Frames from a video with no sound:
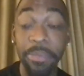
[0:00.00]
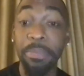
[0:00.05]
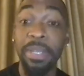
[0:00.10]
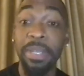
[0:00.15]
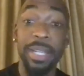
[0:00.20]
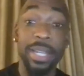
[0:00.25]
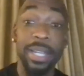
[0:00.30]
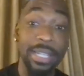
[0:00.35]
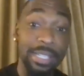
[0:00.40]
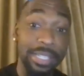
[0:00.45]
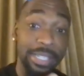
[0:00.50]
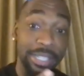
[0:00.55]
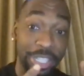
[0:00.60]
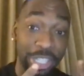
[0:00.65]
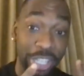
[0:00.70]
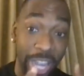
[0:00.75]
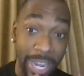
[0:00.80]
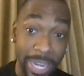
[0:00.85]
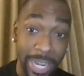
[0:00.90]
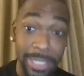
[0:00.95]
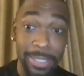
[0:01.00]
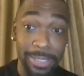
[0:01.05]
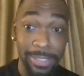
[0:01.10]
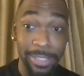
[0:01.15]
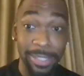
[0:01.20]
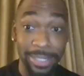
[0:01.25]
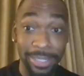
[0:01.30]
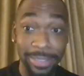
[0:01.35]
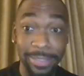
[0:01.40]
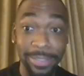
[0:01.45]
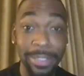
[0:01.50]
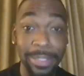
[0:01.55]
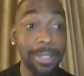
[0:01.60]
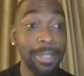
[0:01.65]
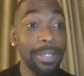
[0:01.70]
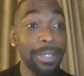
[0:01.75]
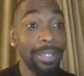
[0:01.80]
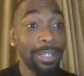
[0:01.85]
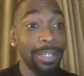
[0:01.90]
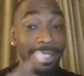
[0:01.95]
because yeah. Jason
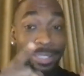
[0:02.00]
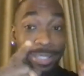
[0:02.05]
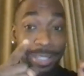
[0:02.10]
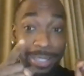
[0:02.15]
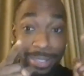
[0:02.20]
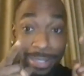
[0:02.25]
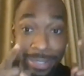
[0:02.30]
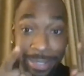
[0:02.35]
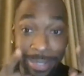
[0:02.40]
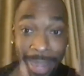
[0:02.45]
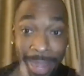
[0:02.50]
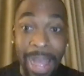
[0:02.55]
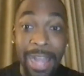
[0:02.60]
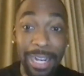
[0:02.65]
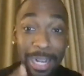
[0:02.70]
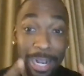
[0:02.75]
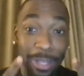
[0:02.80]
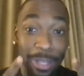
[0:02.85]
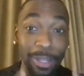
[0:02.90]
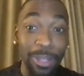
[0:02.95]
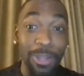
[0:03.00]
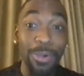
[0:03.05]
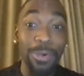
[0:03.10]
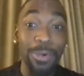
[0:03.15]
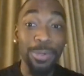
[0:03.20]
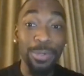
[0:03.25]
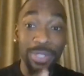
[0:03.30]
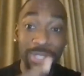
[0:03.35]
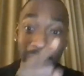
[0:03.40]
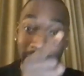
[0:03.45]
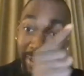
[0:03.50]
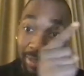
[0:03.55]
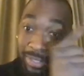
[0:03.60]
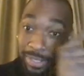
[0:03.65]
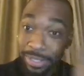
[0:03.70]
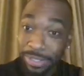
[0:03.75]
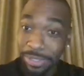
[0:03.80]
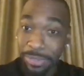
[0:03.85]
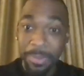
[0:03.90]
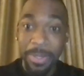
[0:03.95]
did not close the
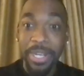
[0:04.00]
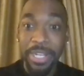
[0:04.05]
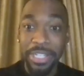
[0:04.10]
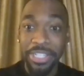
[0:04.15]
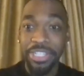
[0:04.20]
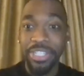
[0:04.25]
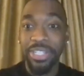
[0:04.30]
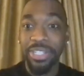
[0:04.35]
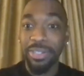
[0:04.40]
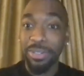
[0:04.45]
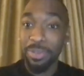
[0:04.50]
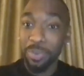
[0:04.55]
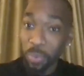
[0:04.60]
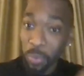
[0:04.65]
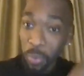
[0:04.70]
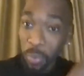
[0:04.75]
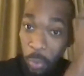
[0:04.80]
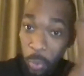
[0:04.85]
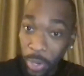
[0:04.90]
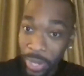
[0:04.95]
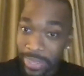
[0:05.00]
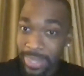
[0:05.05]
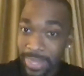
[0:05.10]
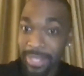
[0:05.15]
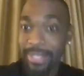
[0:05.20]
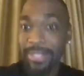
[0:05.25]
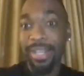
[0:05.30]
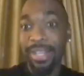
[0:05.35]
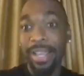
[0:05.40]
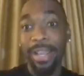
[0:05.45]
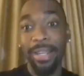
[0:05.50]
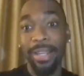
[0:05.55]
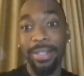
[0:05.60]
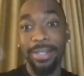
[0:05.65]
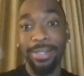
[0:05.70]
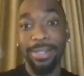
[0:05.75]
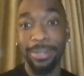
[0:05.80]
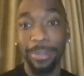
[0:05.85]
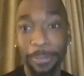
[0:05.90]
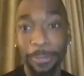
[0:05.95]
situation with his
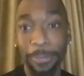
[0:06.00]
ex.